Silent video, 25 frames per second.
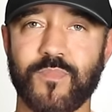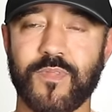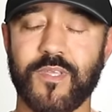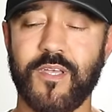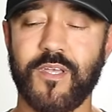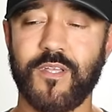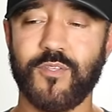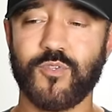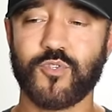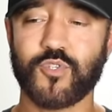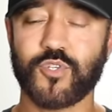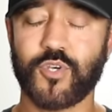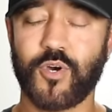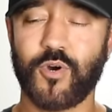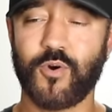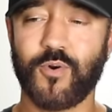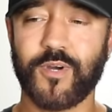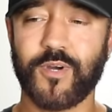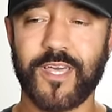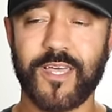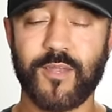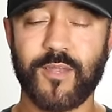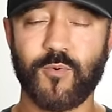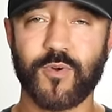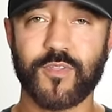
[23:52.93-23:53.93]
And so,
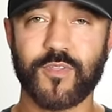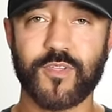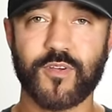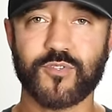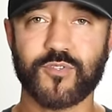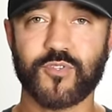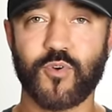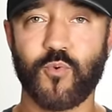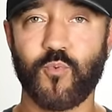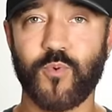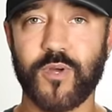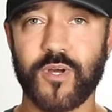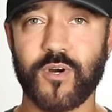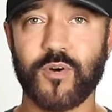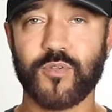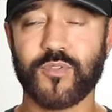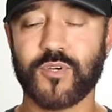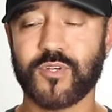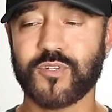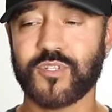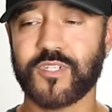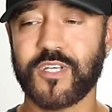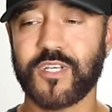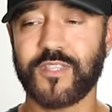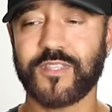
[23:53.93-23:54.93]
again, where there's a will,
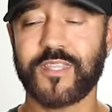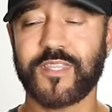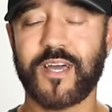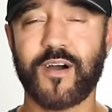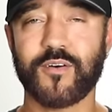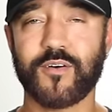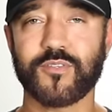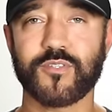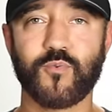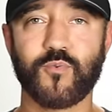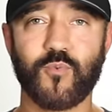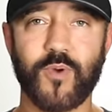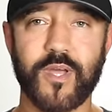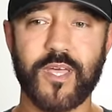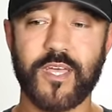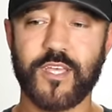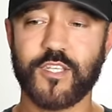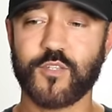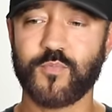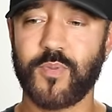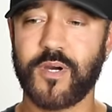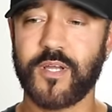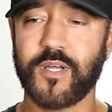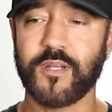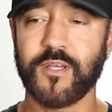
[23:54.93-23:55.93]
there's 10,000
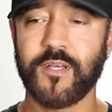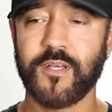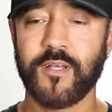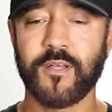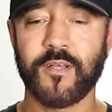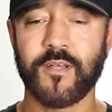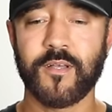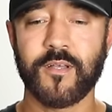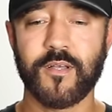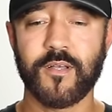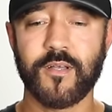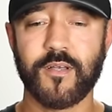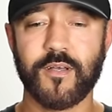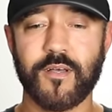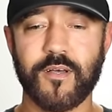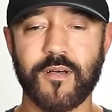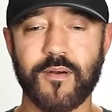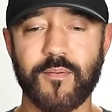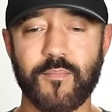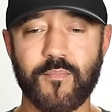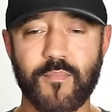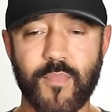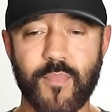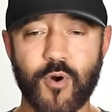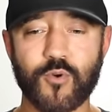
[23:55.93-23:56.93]
ways. But
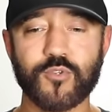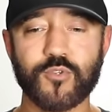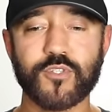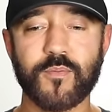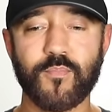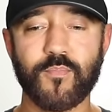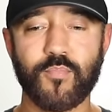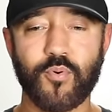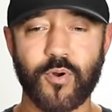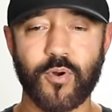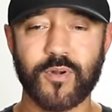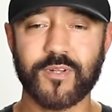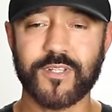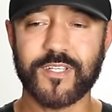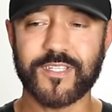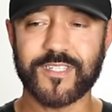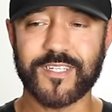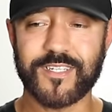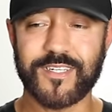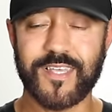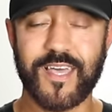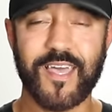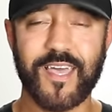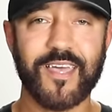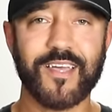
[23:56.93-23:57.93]
most importantly,
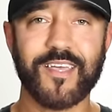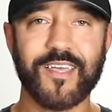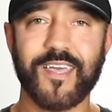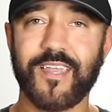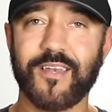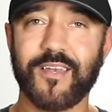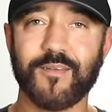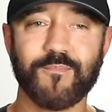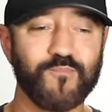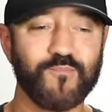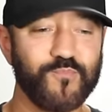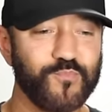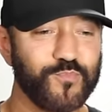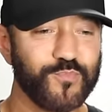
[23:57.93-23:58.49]
today, again,